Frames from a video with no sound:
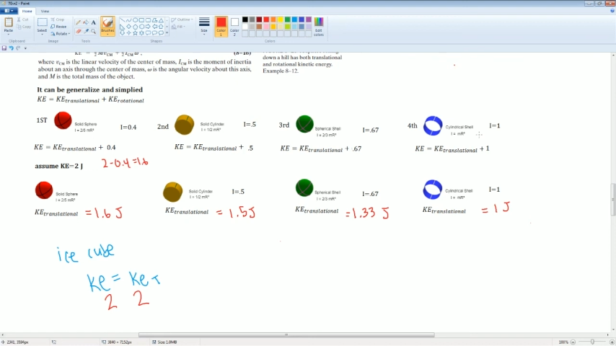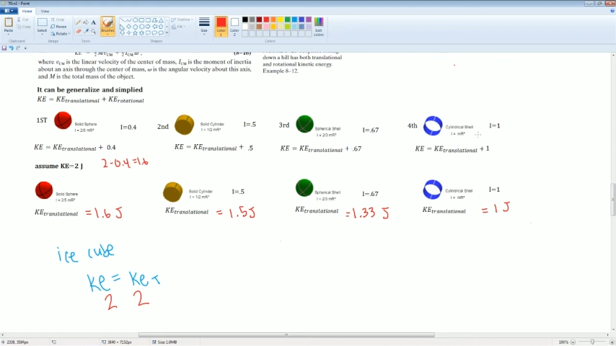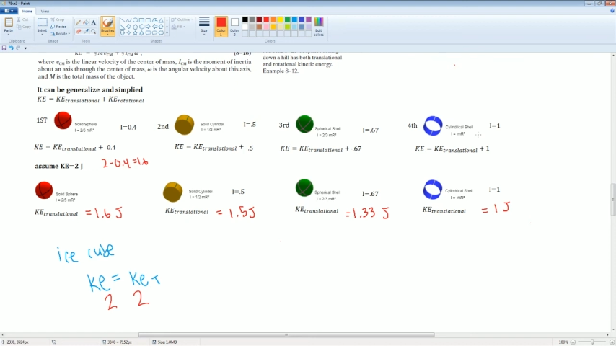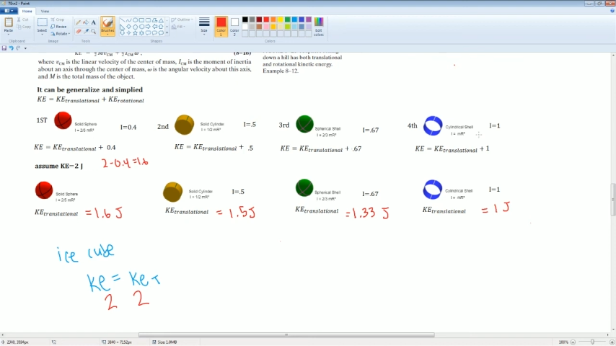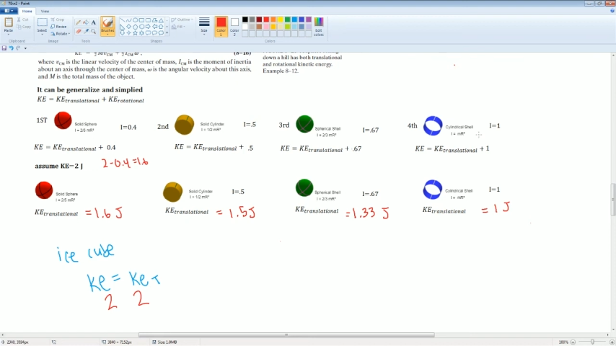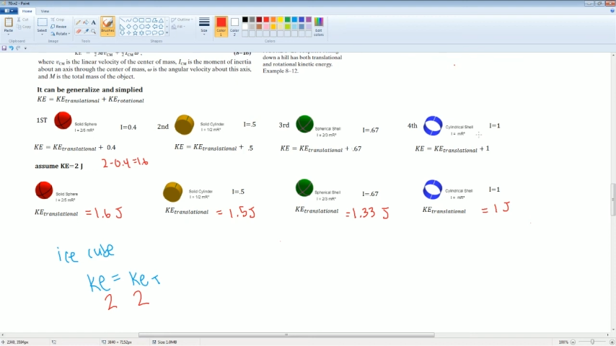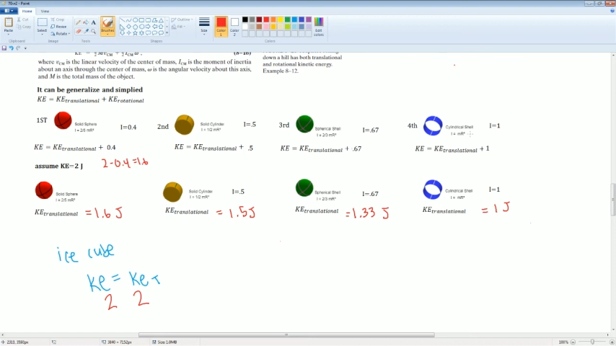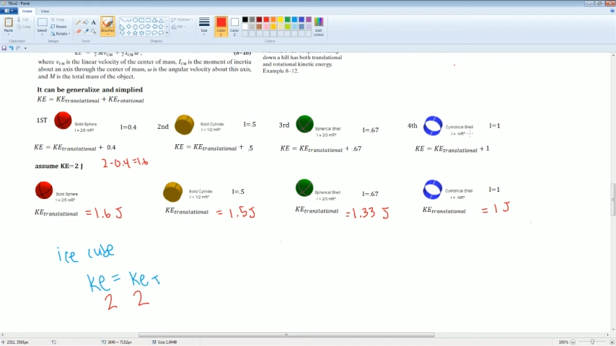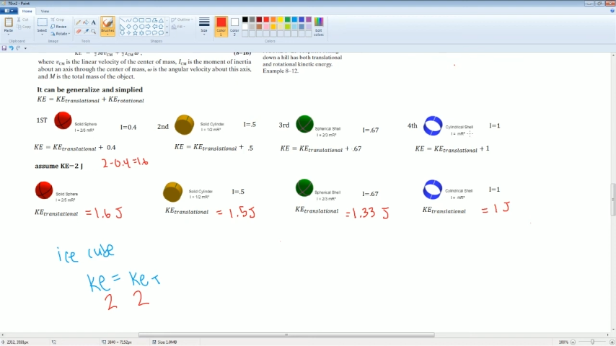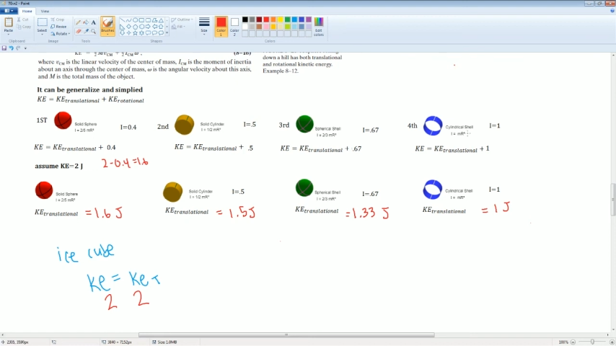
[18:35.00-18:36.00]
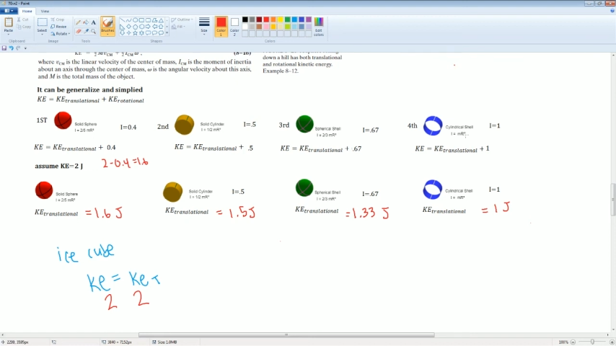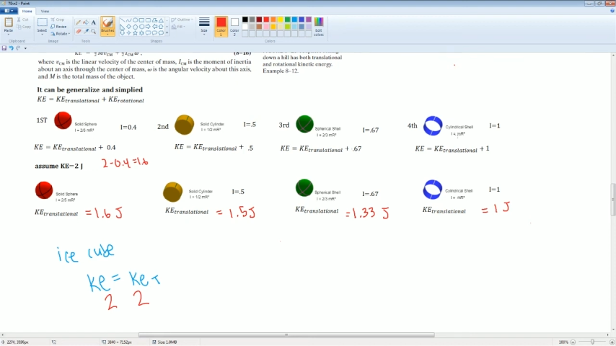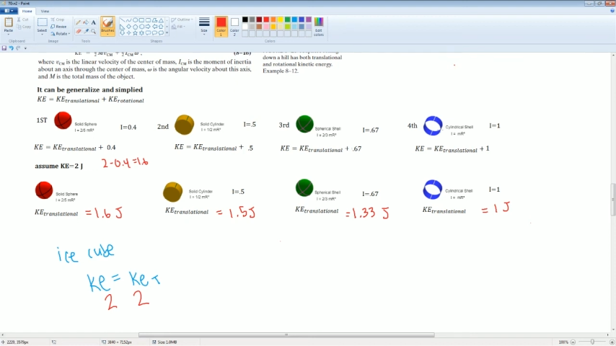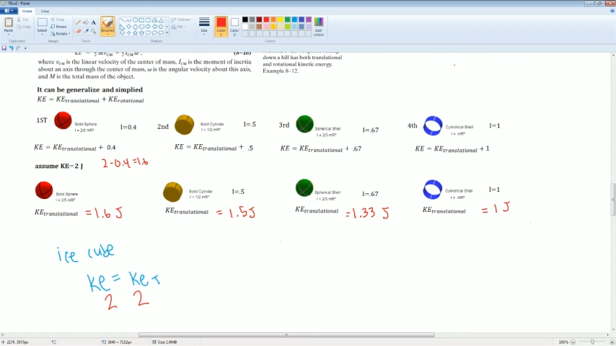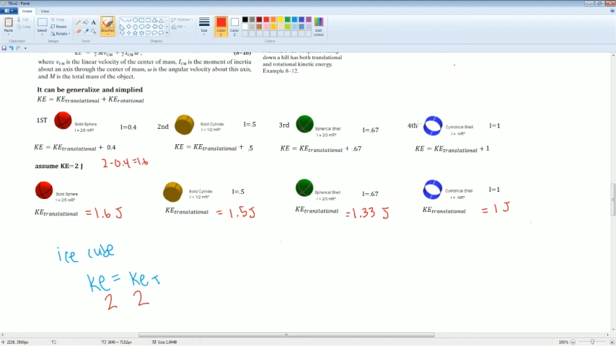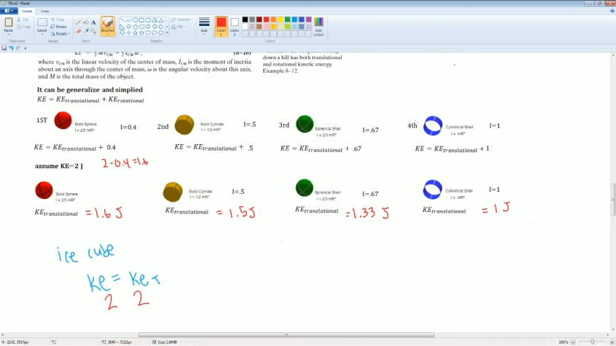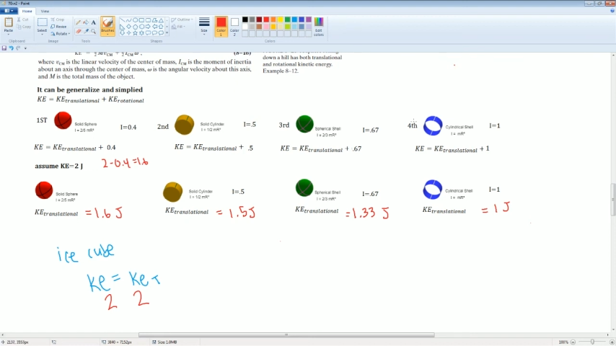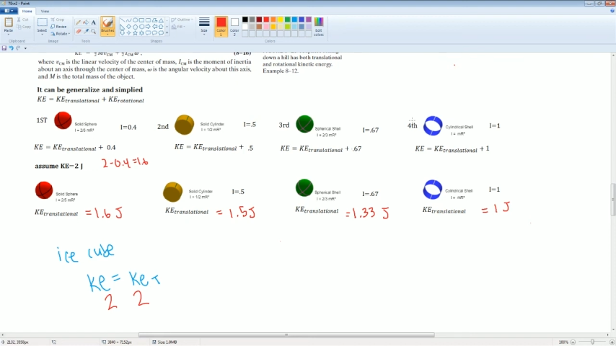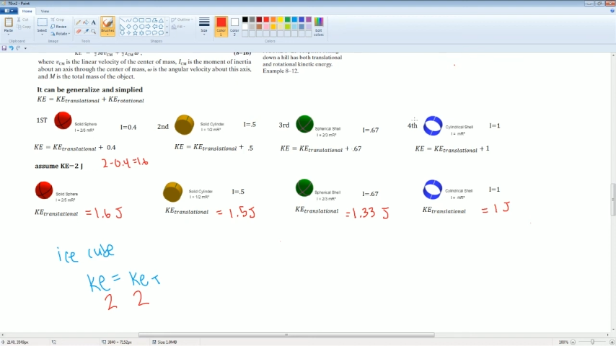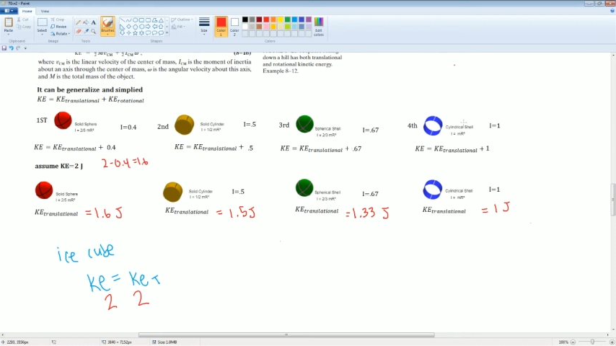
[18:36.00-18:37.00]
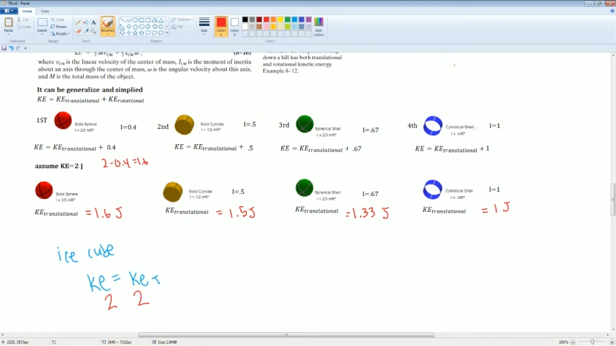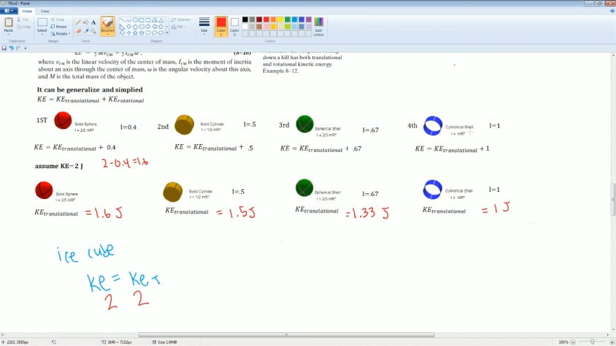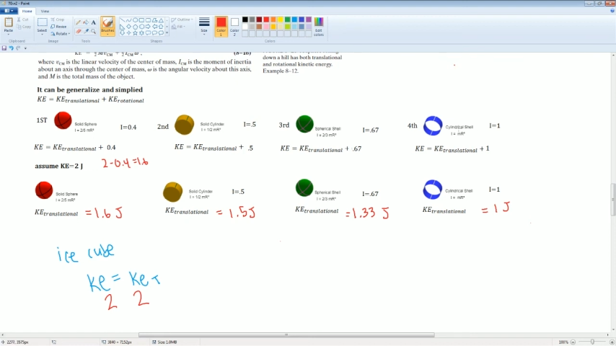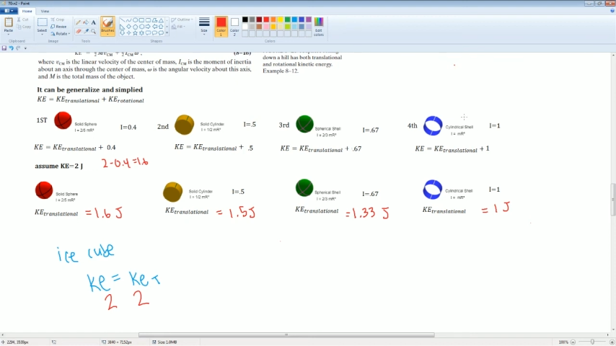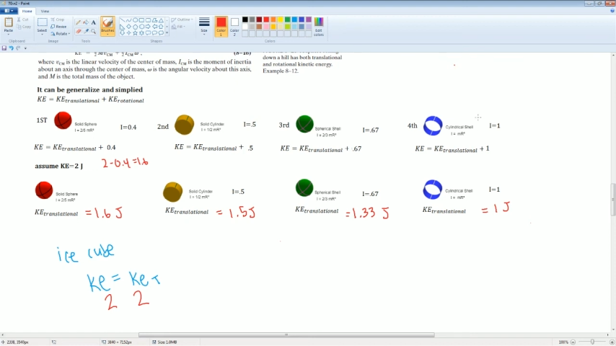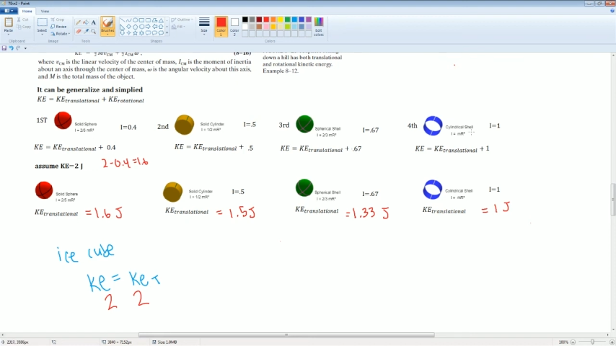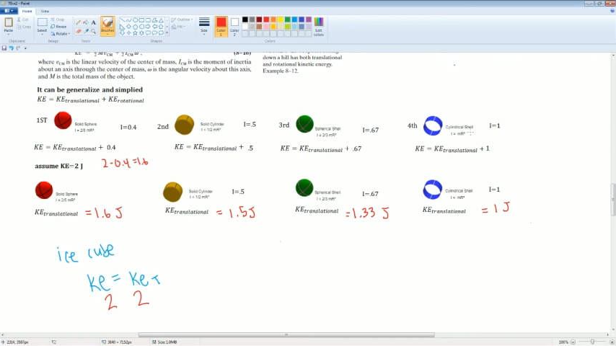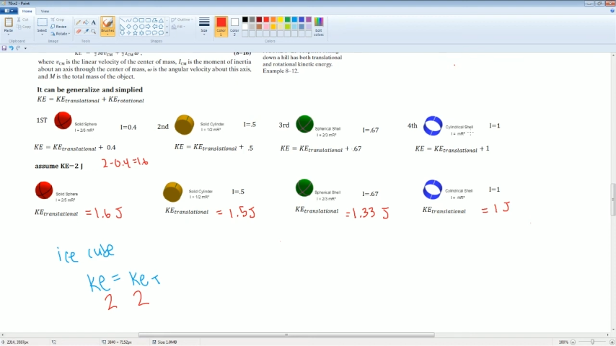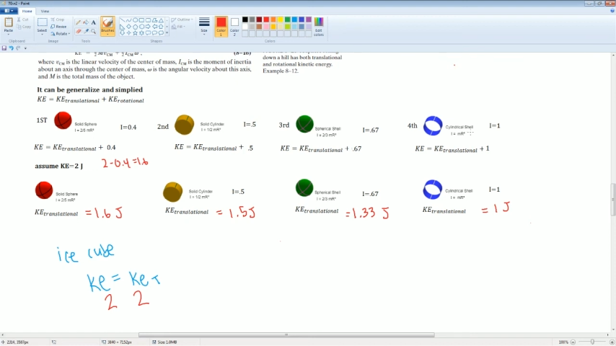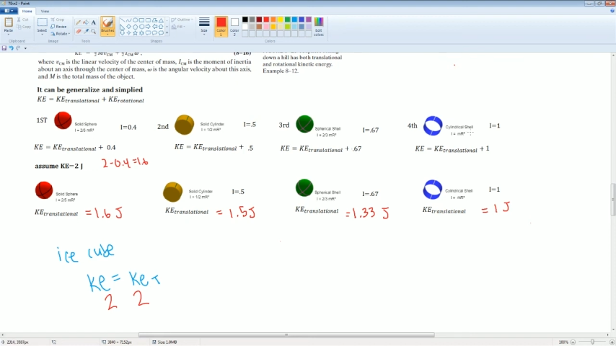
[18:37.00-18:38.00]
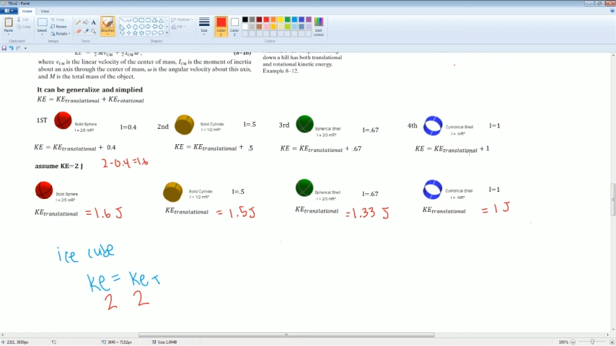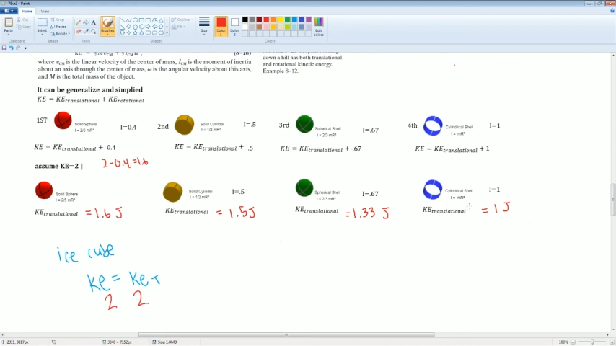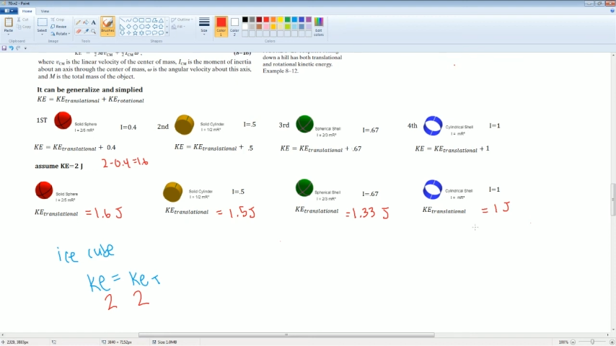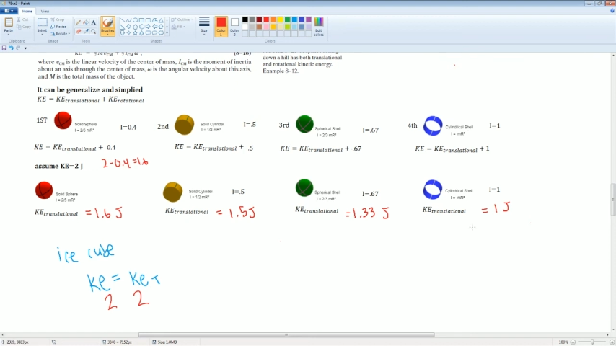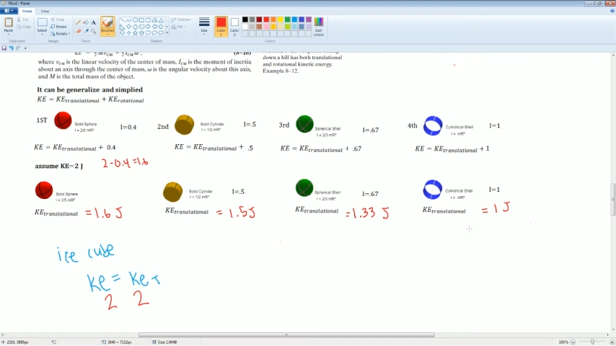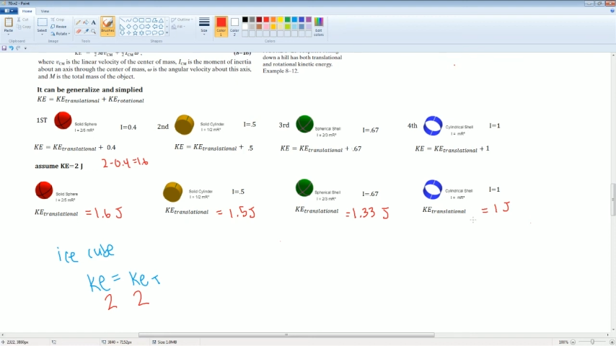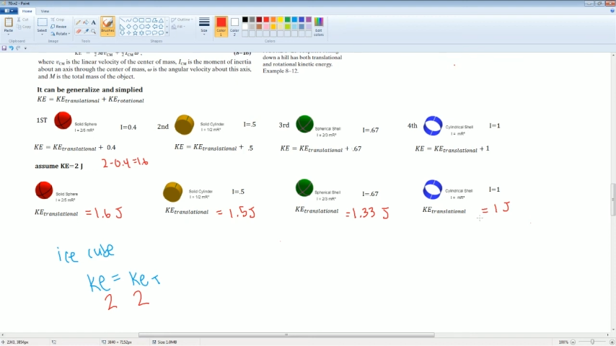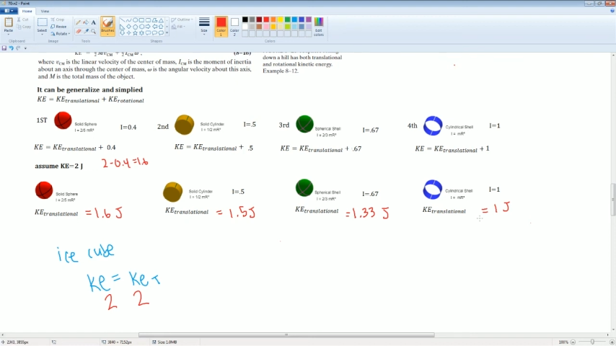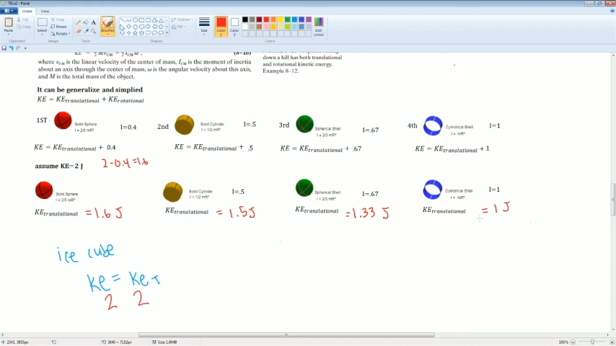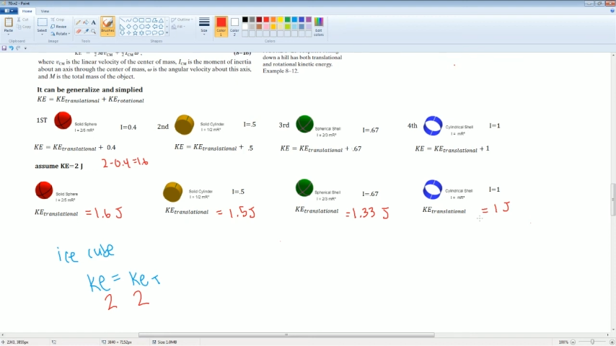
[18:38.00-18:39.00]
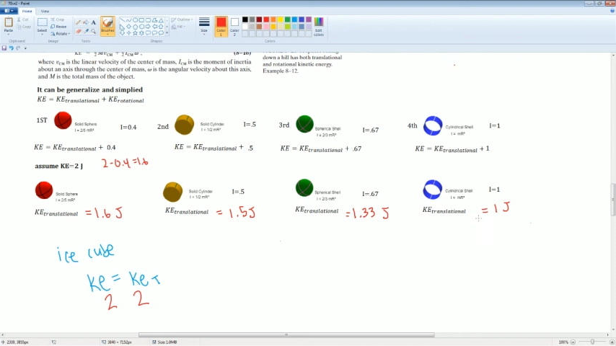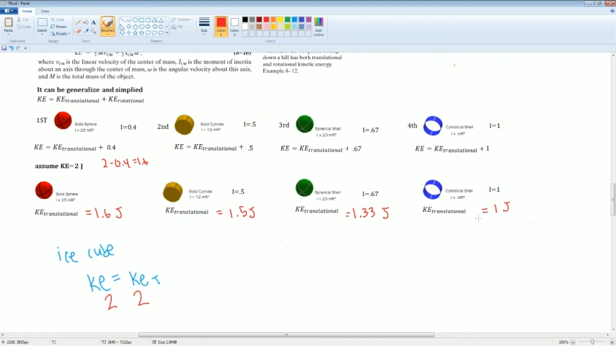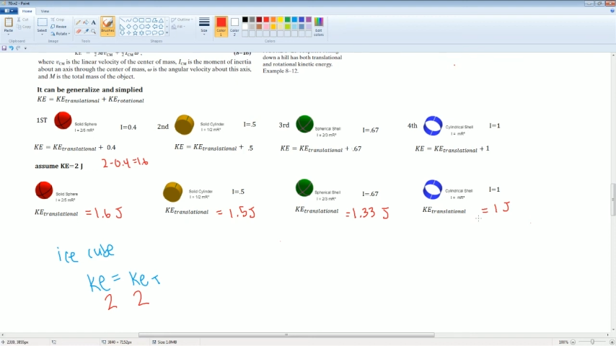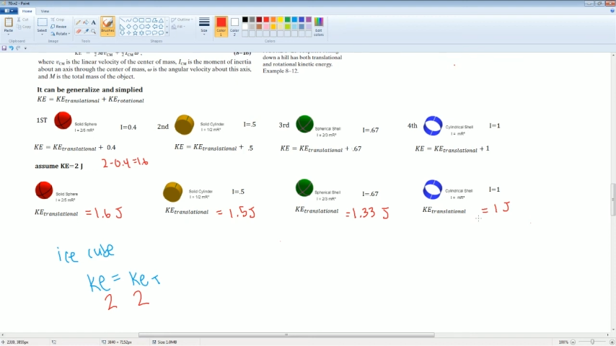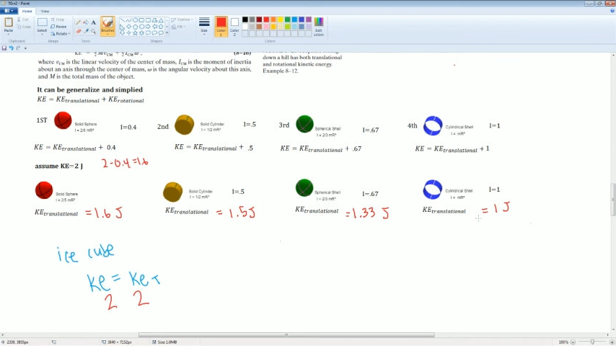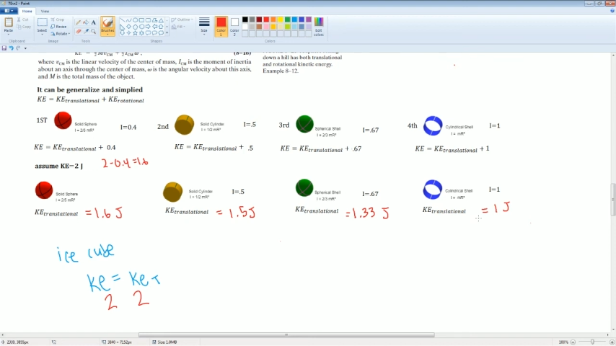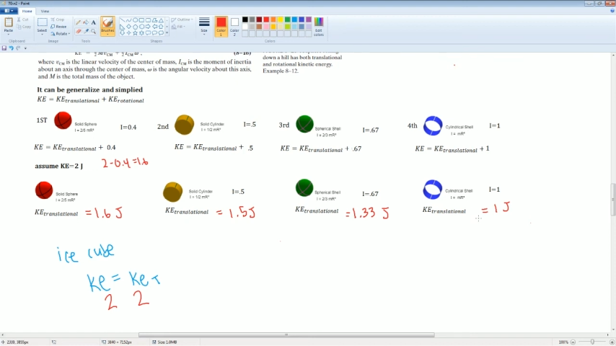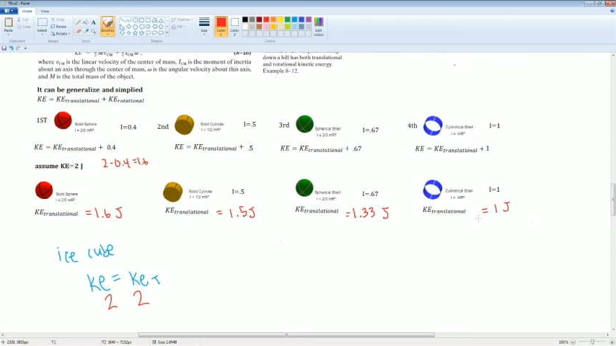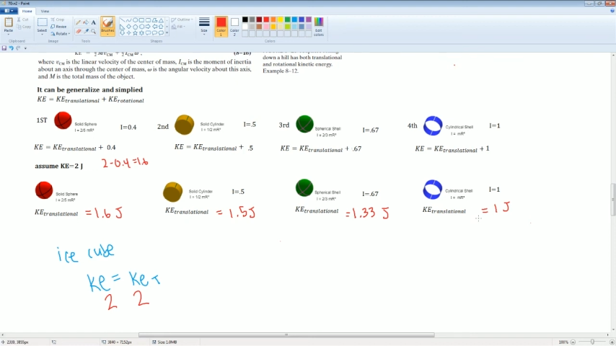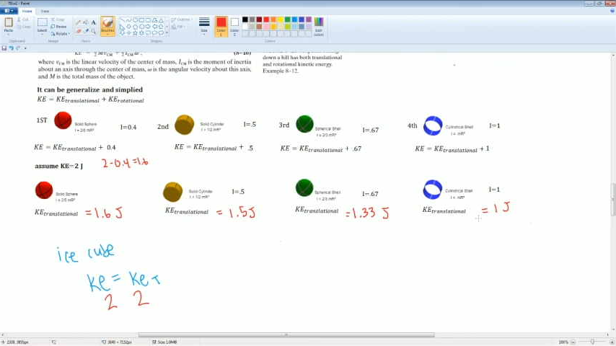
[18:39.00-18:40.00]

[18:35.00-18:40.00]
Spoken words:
[unreadable: no face in view]